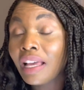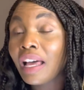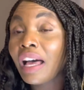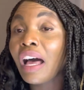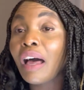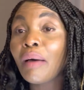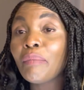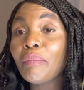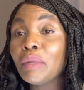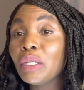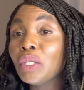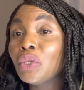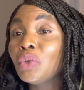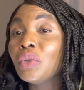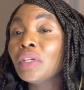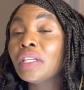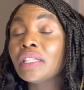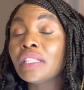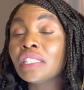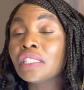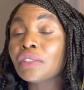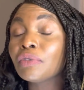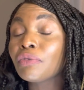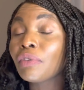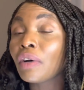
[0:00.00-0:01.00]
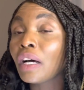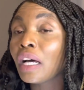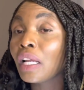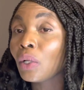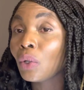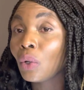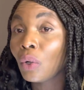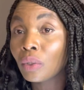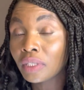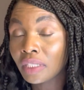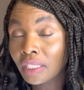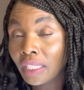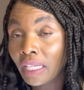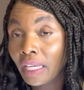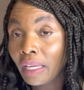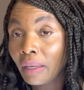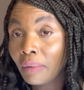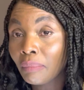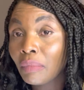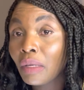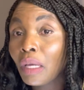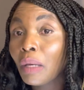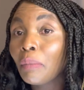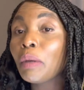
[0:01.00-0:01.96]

I've been doing this for a long time.